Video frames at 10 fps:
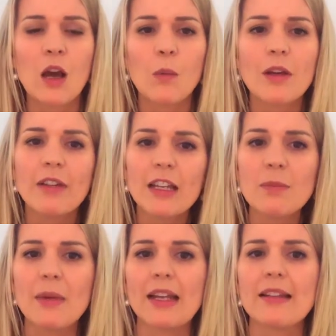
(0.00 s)
We
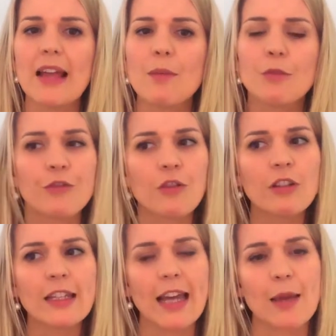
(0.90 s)
recommend that before
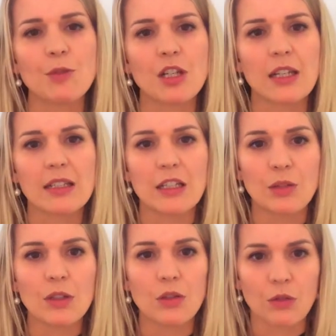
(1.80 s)
the game she
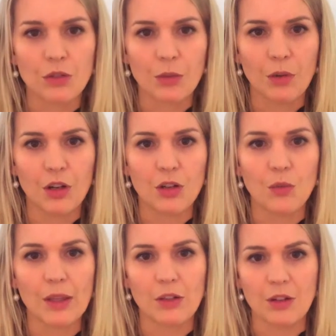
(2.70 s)
continue in auto mode
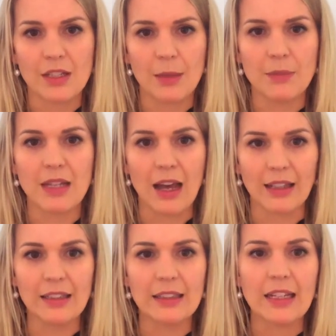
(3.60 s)
with no temp
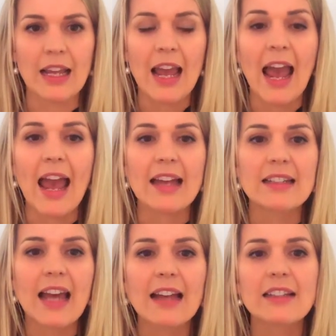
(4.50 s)
target,
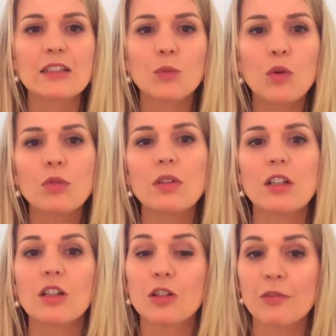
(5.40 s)
and add a
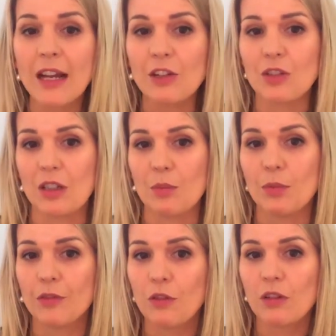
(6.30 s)
small correction
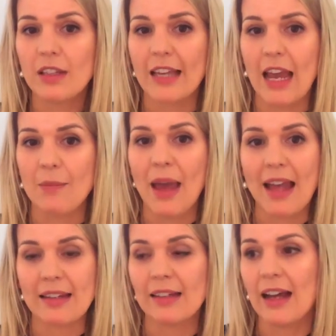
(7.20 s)
before the game
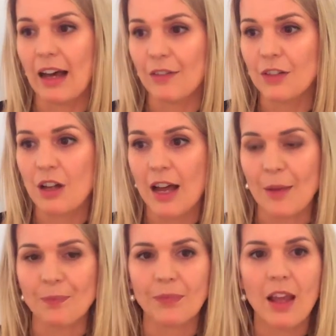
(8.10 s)
and at half
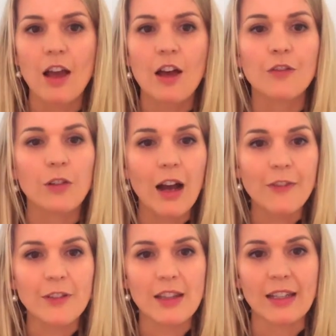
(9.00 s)
time. For
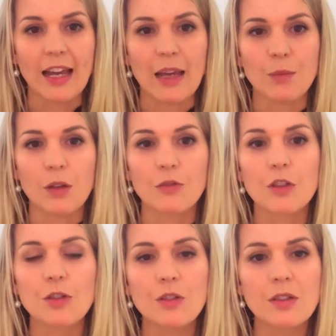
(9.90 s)
after the game,
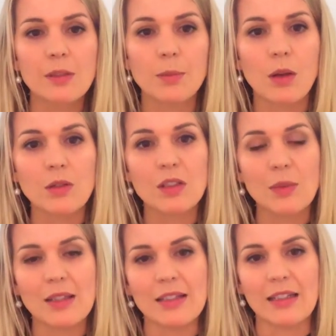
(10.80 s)
reduce the bolus
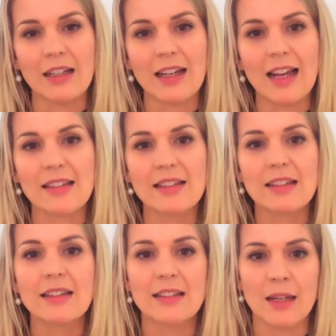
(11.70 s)
with dinner and
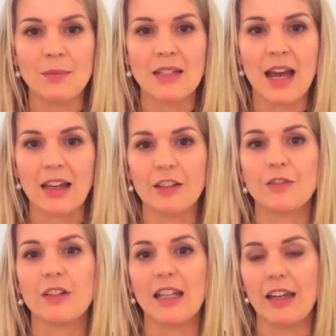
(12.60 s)
set a temp target
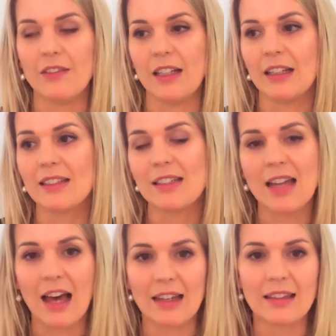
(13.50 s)
for the evening to
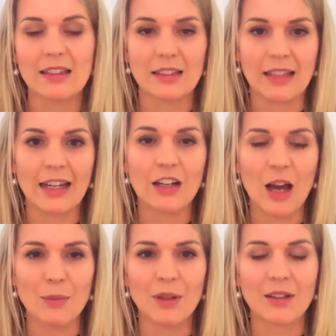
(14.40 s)
target the delayed
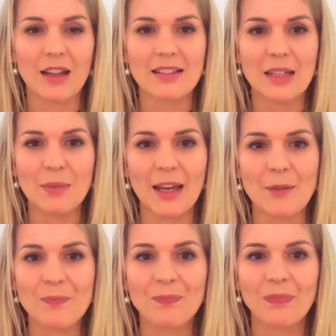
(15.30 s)

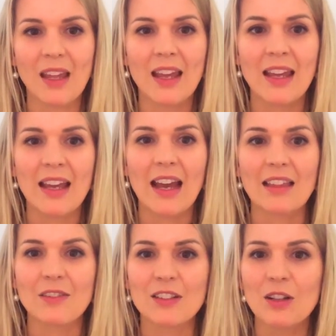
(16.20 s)
hypoglycemia.
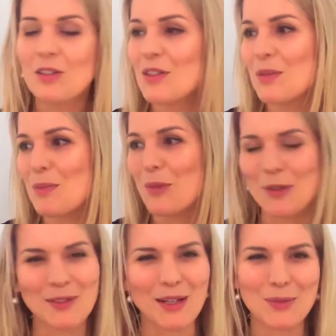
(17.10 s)
And the result?
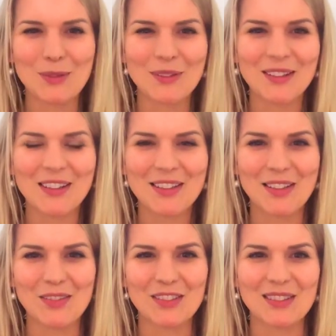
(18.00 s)
More stable
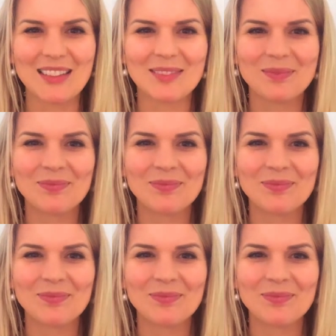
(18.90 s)
glucose levels.